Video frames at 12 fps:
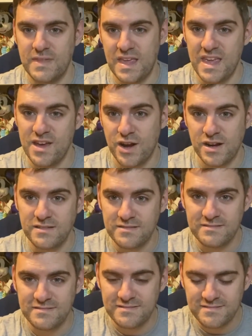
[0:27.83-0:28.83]
here.
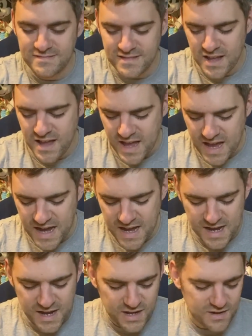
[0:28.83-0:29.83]

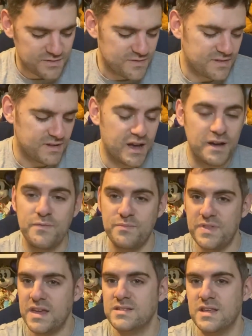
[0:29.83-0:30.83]
Uh, of
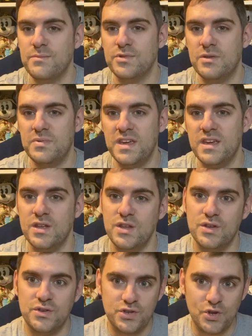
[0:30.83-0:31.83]
things that I'm going to be
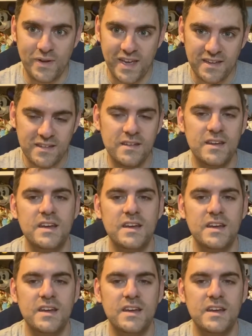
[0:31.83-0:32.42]
doing.